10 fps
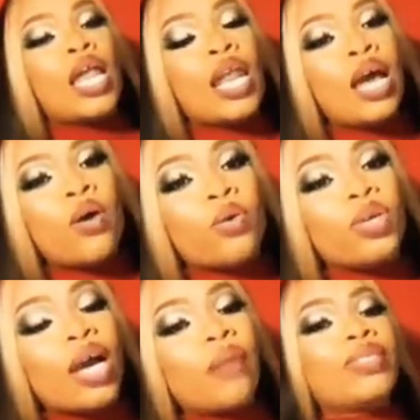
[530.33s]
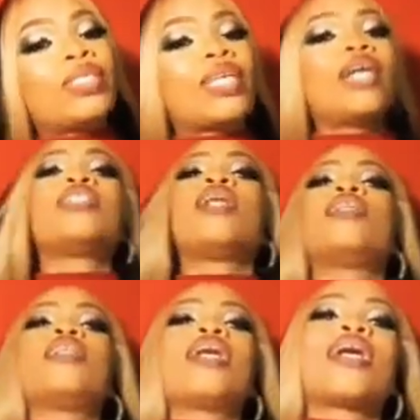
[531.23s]
Now, you can be
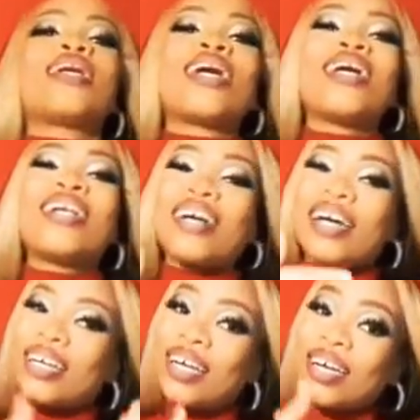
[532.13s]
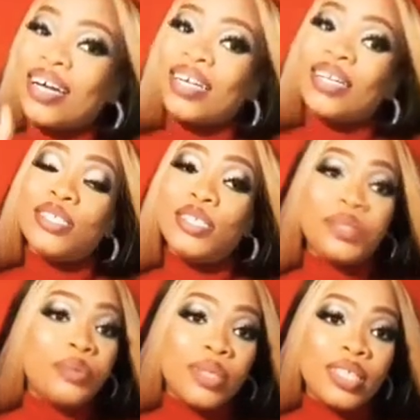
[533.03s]
scattered. I can kinda
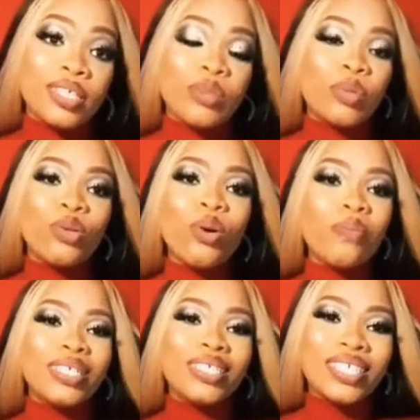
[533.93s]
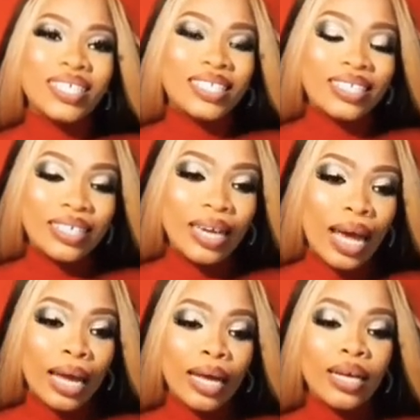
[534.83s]
deal with this, but don't be dirty.
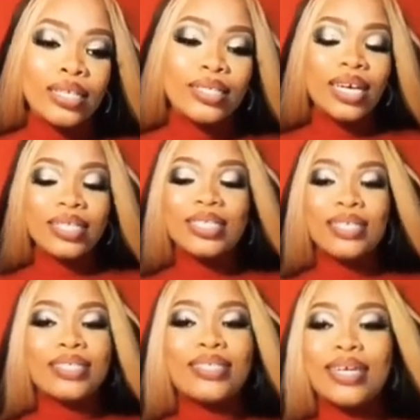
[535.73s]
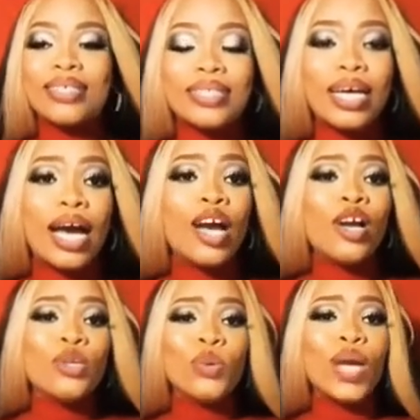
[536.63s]
Like, dirty in the sense that
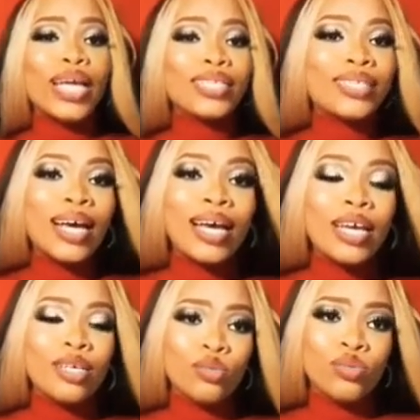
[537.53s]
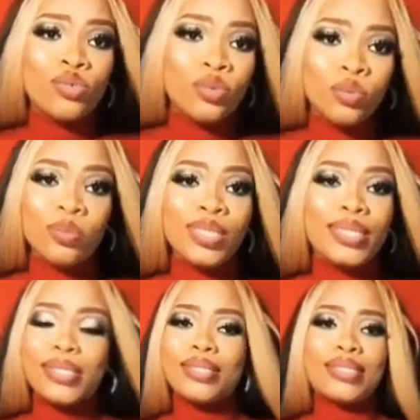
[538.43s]
you enter a room,
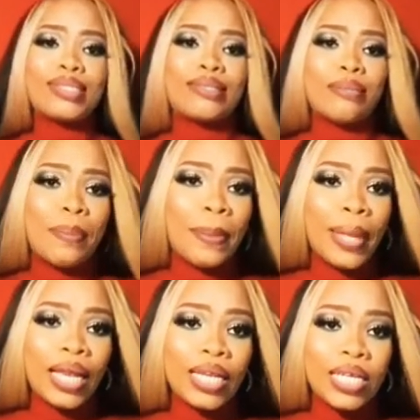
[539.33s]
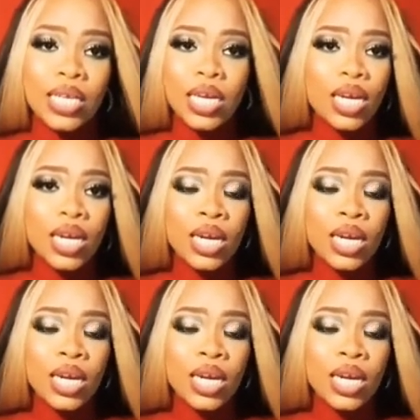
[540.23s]
it is smelling.